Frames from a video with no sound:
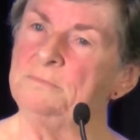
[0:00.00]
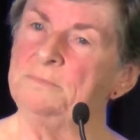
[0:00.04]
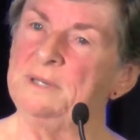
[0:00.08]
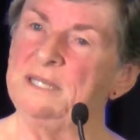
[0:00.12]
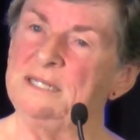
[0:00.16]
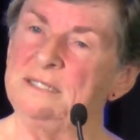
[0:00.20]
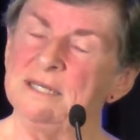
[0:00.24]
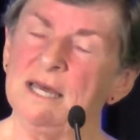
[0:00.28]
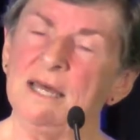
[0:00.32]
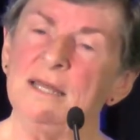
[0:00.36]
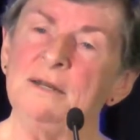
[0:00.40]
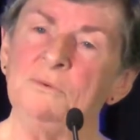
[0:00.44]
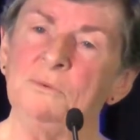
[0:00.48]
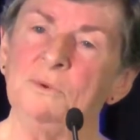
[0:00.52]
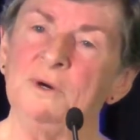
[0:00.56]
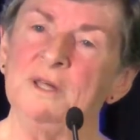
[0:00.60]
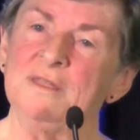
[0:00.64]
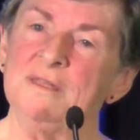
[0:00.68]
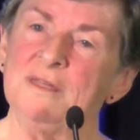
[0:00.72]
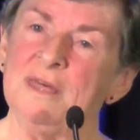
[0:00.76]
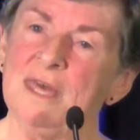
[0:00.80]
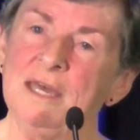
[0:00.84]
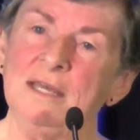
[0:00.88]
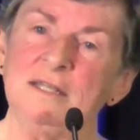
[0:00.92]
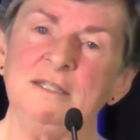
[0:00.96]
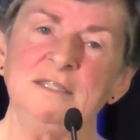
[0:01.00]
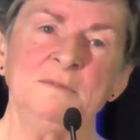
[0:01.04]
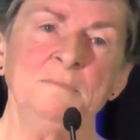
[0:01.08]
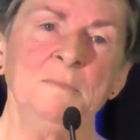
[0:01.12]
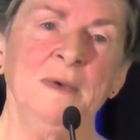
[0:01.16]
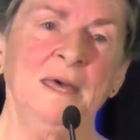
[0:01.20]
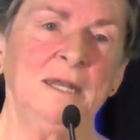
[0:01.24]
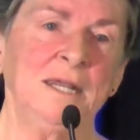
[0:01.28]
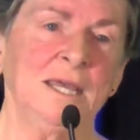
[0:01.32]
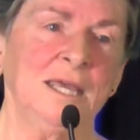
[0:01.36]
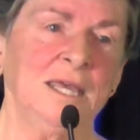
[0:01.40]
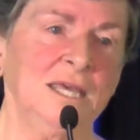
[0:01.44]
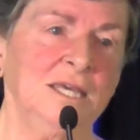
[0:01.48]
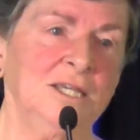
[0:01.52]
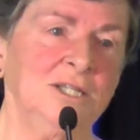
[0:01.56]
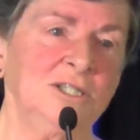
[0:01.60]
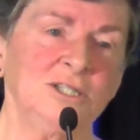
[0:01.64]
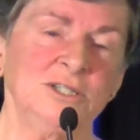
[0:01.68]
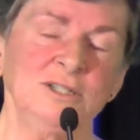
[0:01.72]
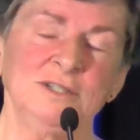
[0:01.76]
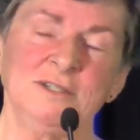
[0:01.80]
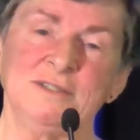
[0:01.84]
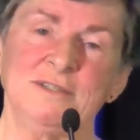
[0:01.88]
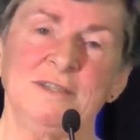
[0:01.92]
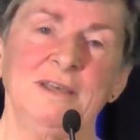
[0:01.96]
be done with AIDS
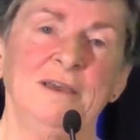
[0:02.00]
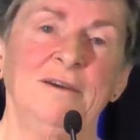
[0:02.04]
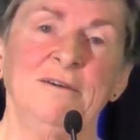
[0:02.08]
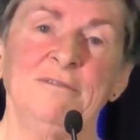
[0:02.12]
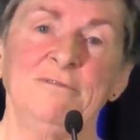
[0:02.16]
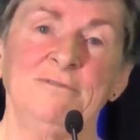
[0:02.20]
medications there